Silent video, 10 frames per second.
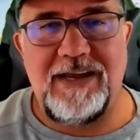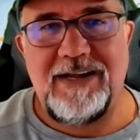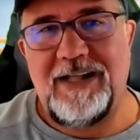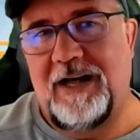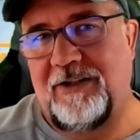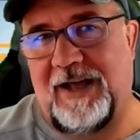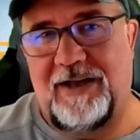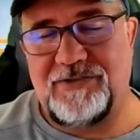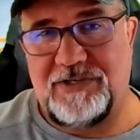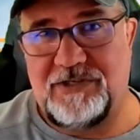
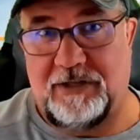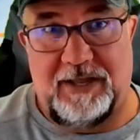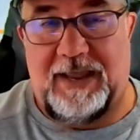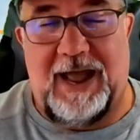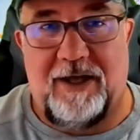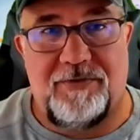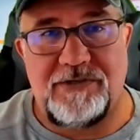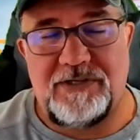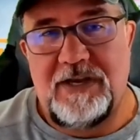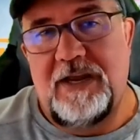allows us to, like Athens.
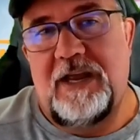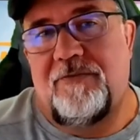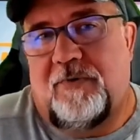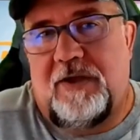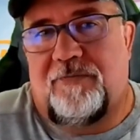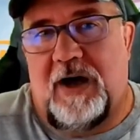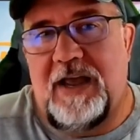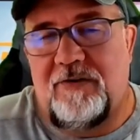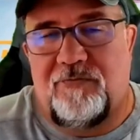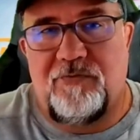If I had
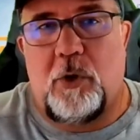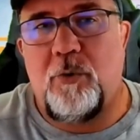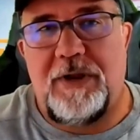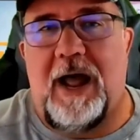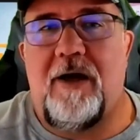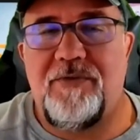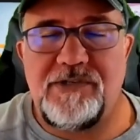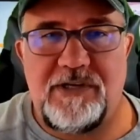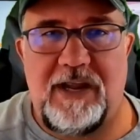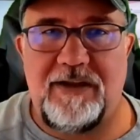flown to Athens
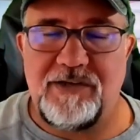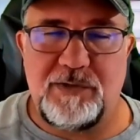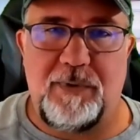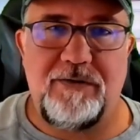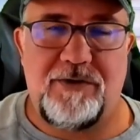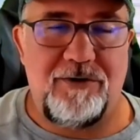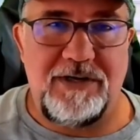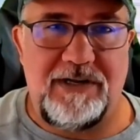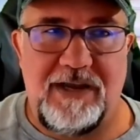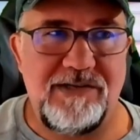and had to spend 30
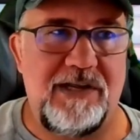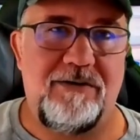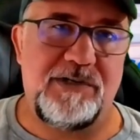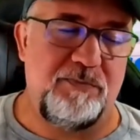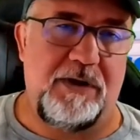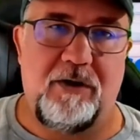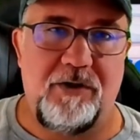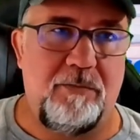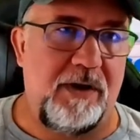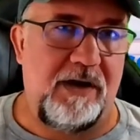days there and spend all the
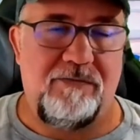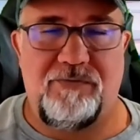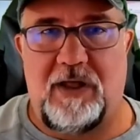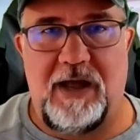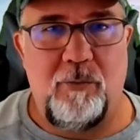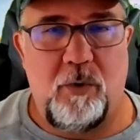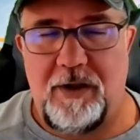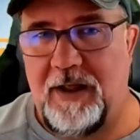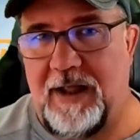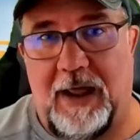money to fly and
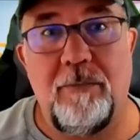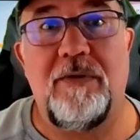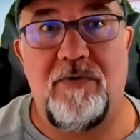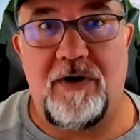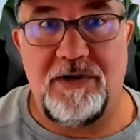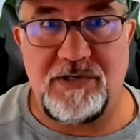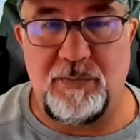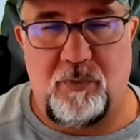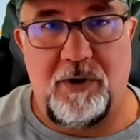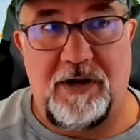whatnot, I'd be very
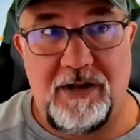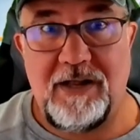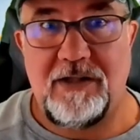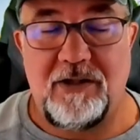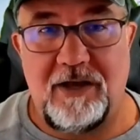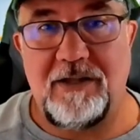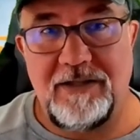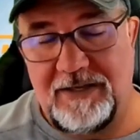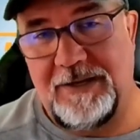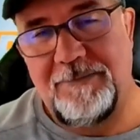disappointed.
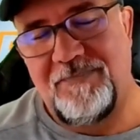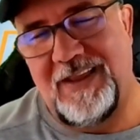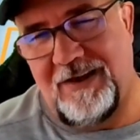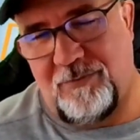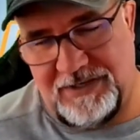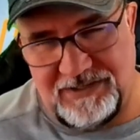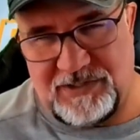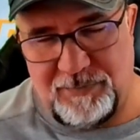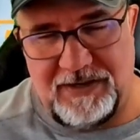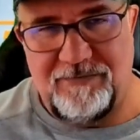Luckily, we did
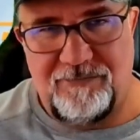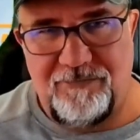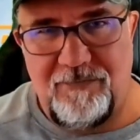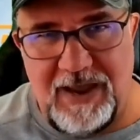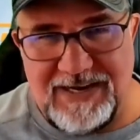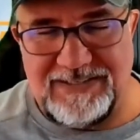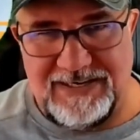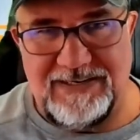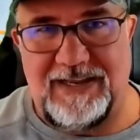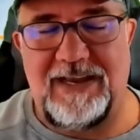spend
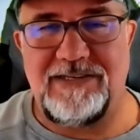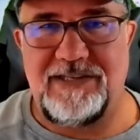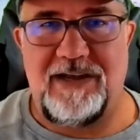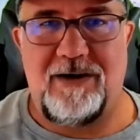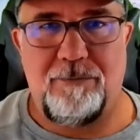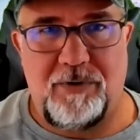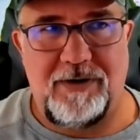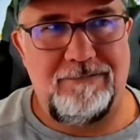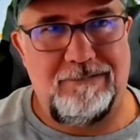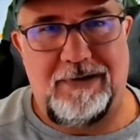18 days there, but
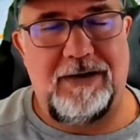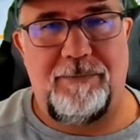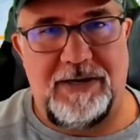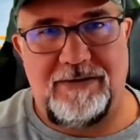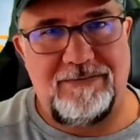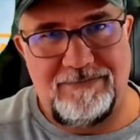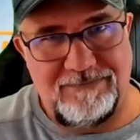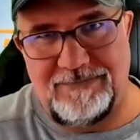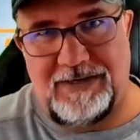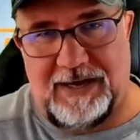I mean,
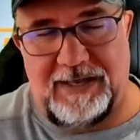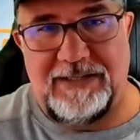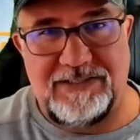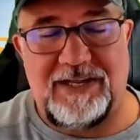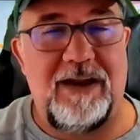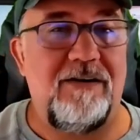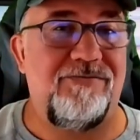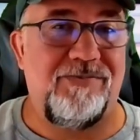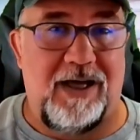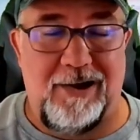at least I didn't
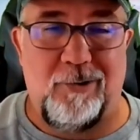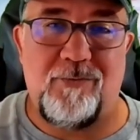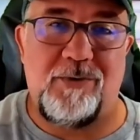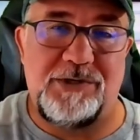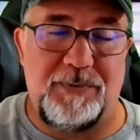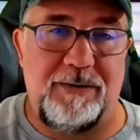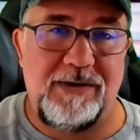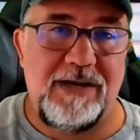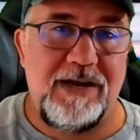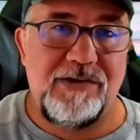fly over and spend.
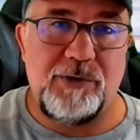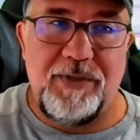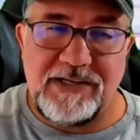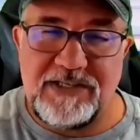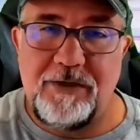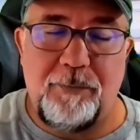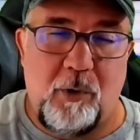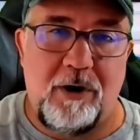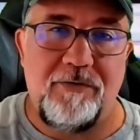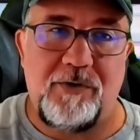So that's the other
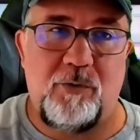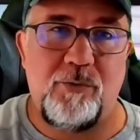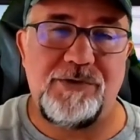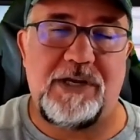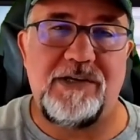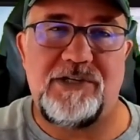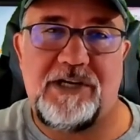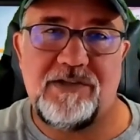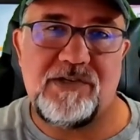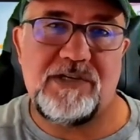part of the cruising is you get
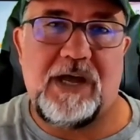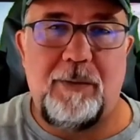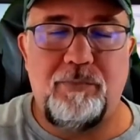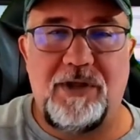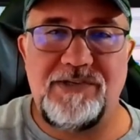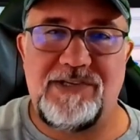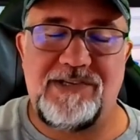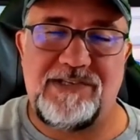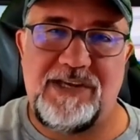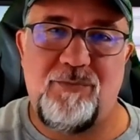to stop places and
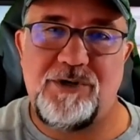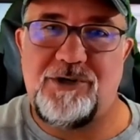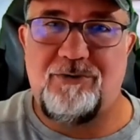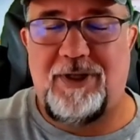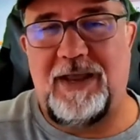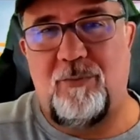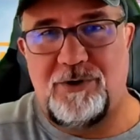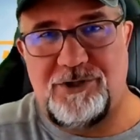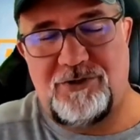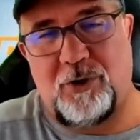see what you like and what
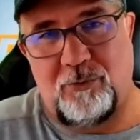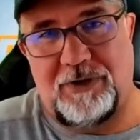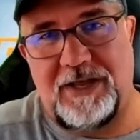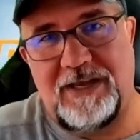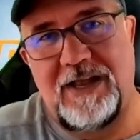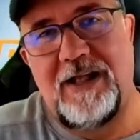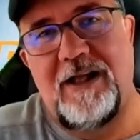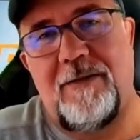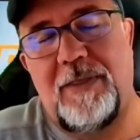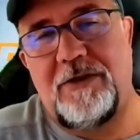you don't like.
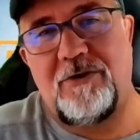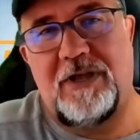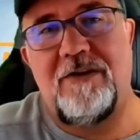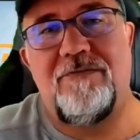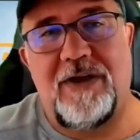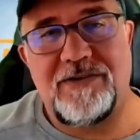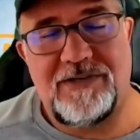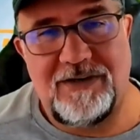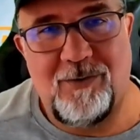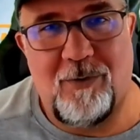and then you can invest in
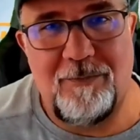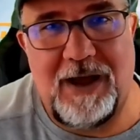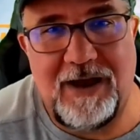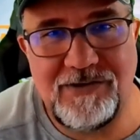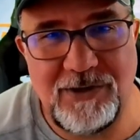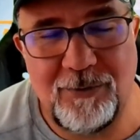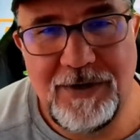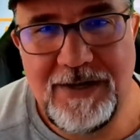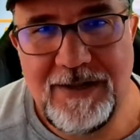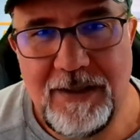going back. So
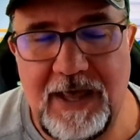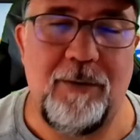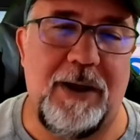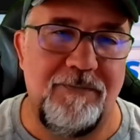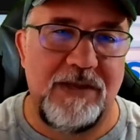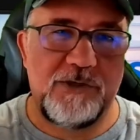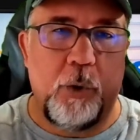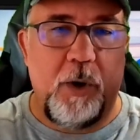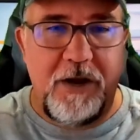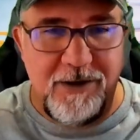anyway, so
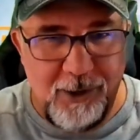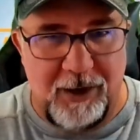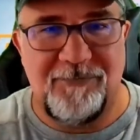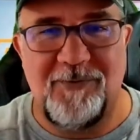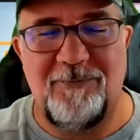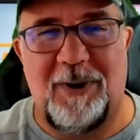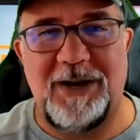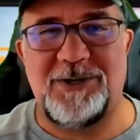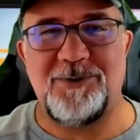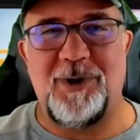enough of my
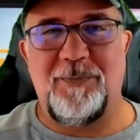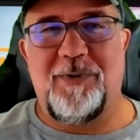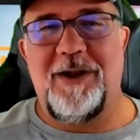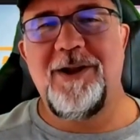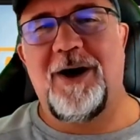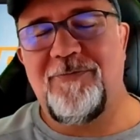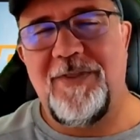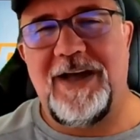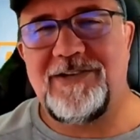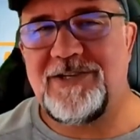trip, enough of
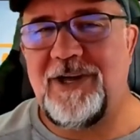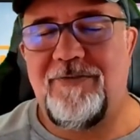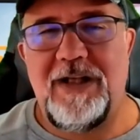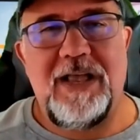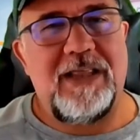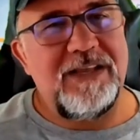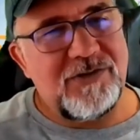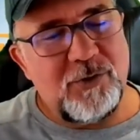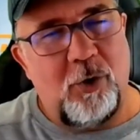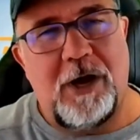that stuff. Let's
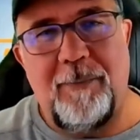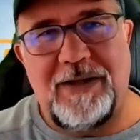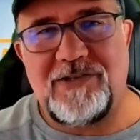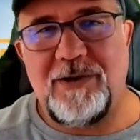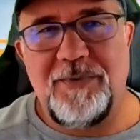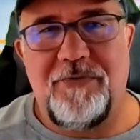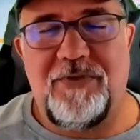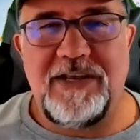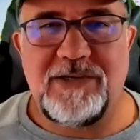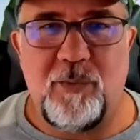talk about some of the
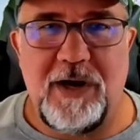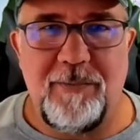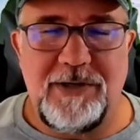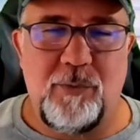things that we're going to be doing at